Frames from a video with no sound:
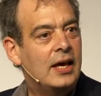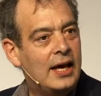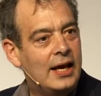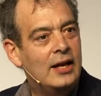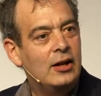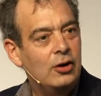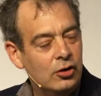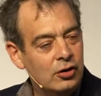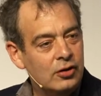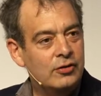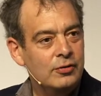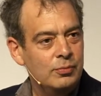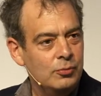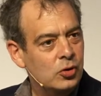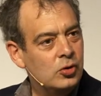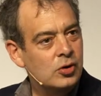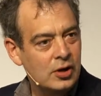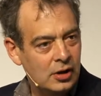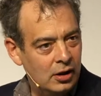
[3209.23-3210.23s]
It looks
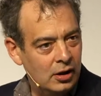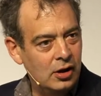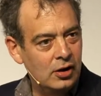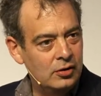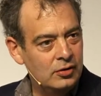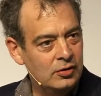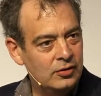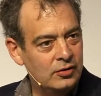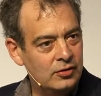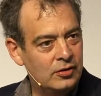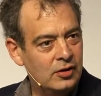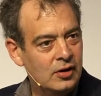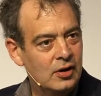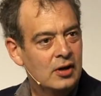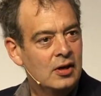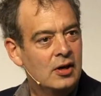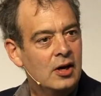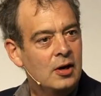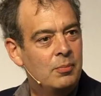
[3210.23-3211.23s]
more closed,
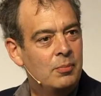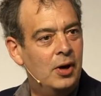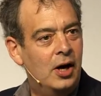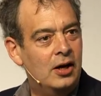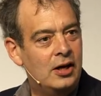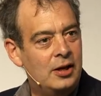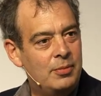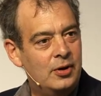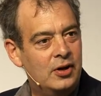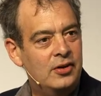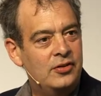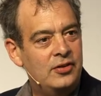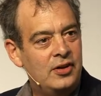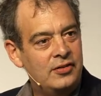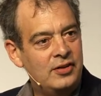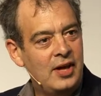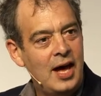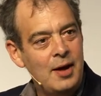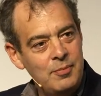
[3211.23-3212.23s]
mm. partly because
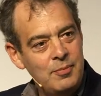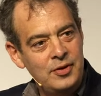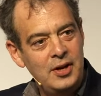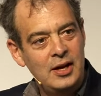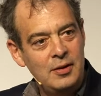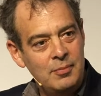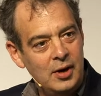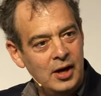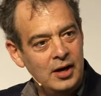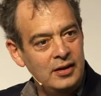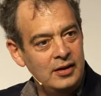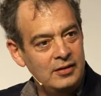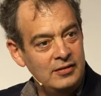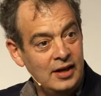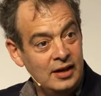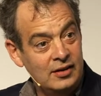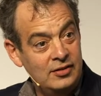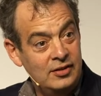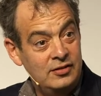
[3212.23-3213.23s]
it's hemmed in by these
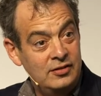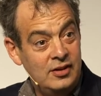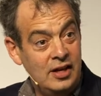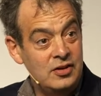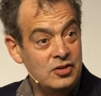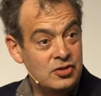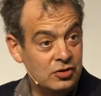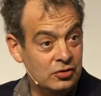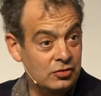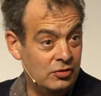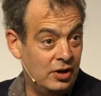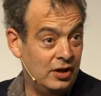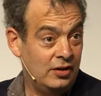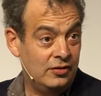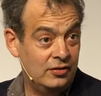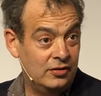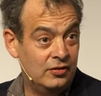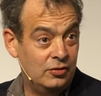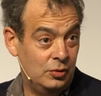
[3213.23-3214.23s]
existential
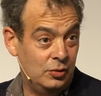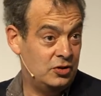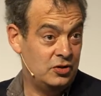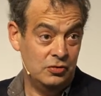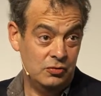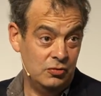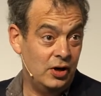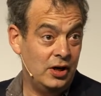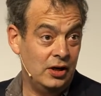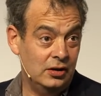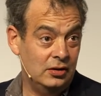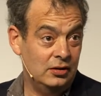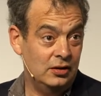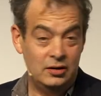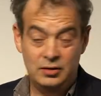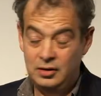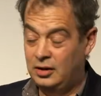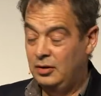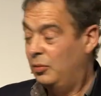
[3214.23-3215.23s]
risks, which are real.
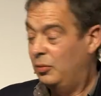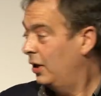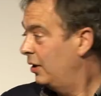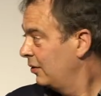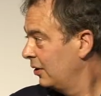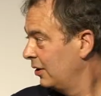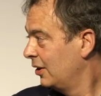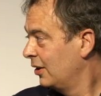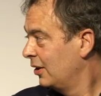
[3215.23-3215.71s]
And you know,